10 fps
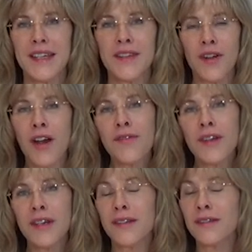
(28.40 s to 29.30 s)
They're
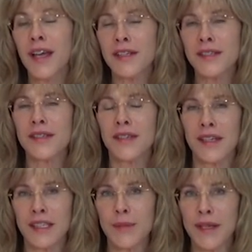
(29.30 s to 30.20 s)
often less
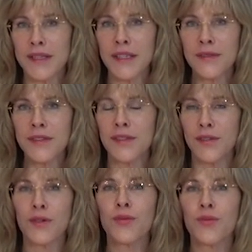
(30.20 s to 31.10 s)
expensive, so
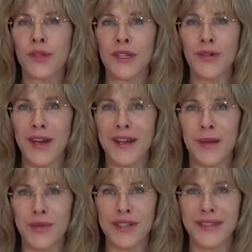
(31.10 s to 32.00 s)
they're a really great
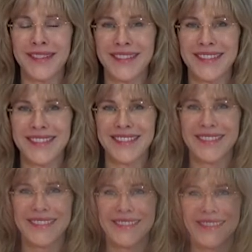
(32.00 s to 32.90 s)
option.
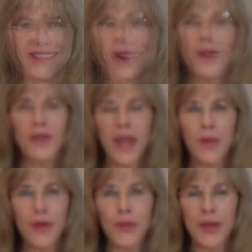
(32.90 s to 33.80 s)
So why do
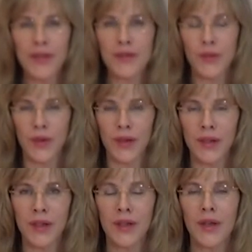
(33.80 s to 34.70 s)
chemical peels
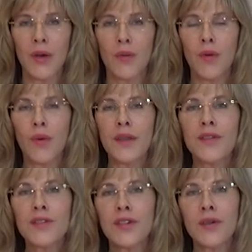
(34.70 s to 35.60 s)
work? Well, what
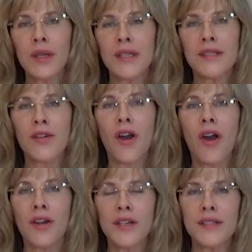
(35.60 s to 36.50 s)
they're doing is they're
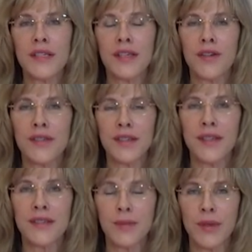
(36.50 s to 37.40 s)
harnessing our
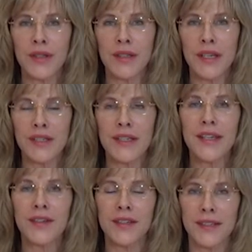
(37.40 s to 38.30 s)
skin's ability to
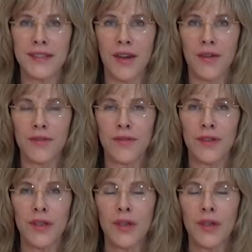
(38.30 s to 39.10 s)
heal itself.